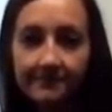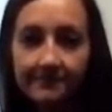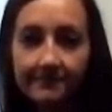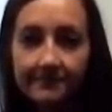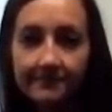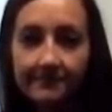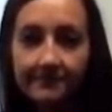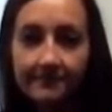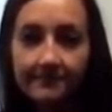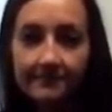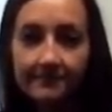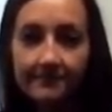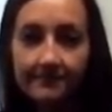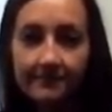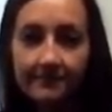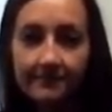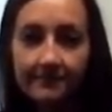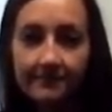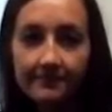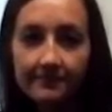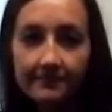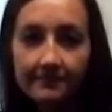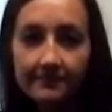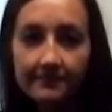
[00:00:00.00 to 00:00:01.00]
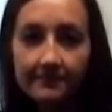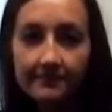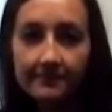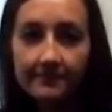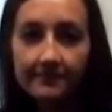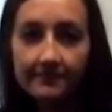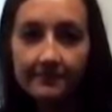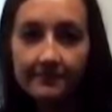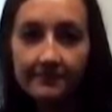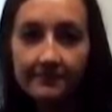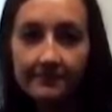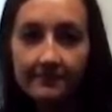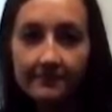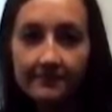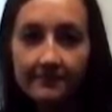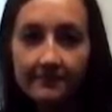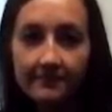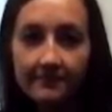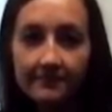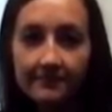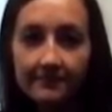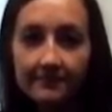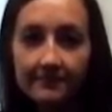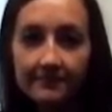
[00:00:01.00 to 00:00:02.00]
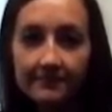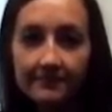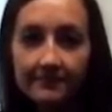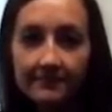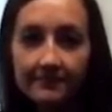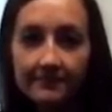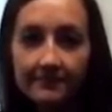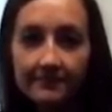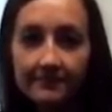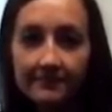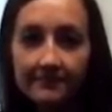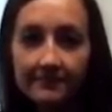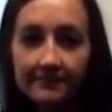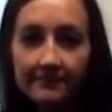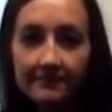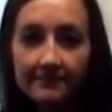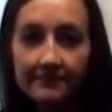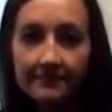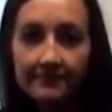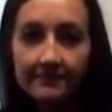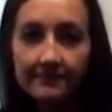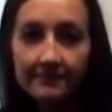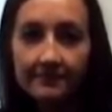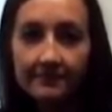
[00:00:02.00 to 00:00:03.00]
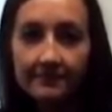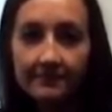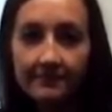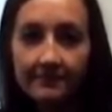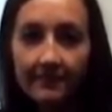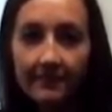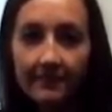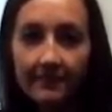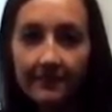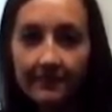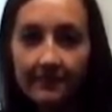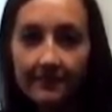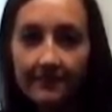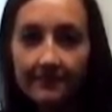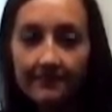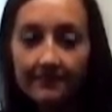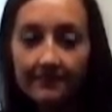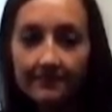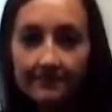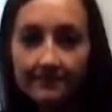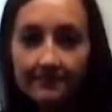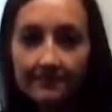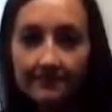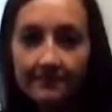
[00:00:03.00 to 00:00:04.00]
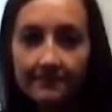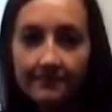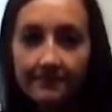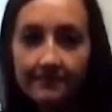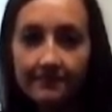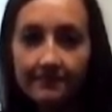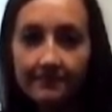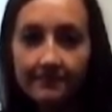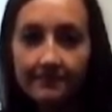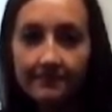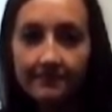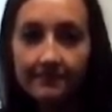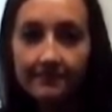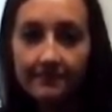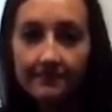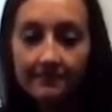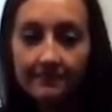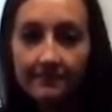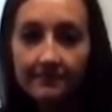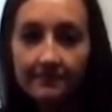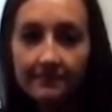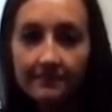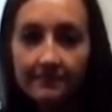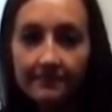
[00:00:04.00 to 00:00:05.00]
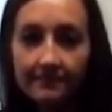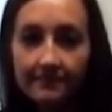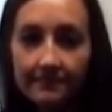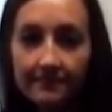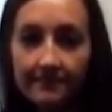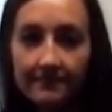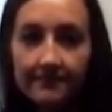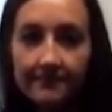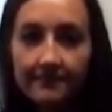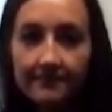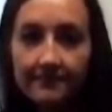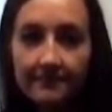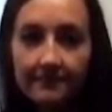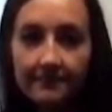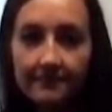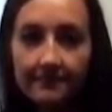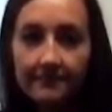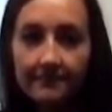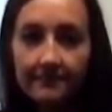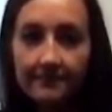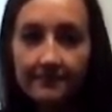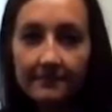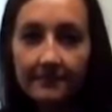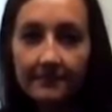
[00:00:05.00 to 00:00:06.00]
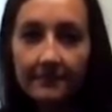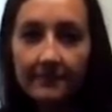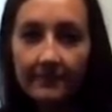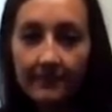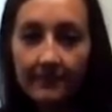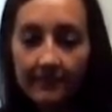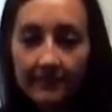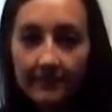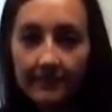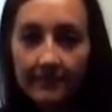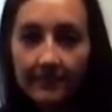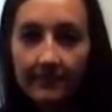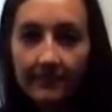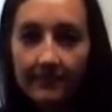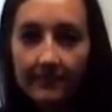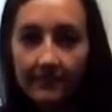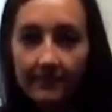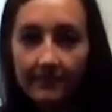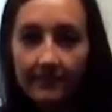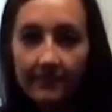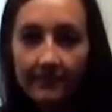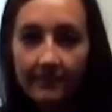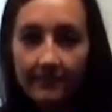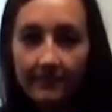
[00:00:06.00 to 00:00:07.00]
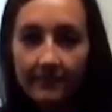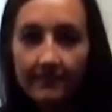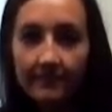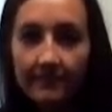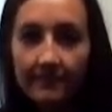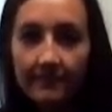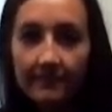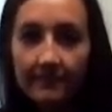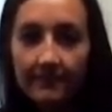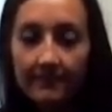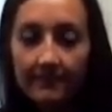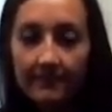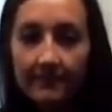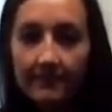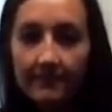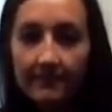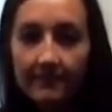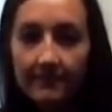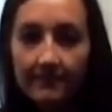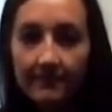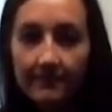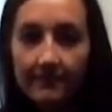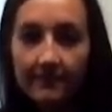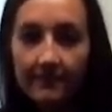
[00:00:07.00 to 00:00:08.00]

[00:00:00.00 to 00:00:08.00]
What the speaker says: [no speech]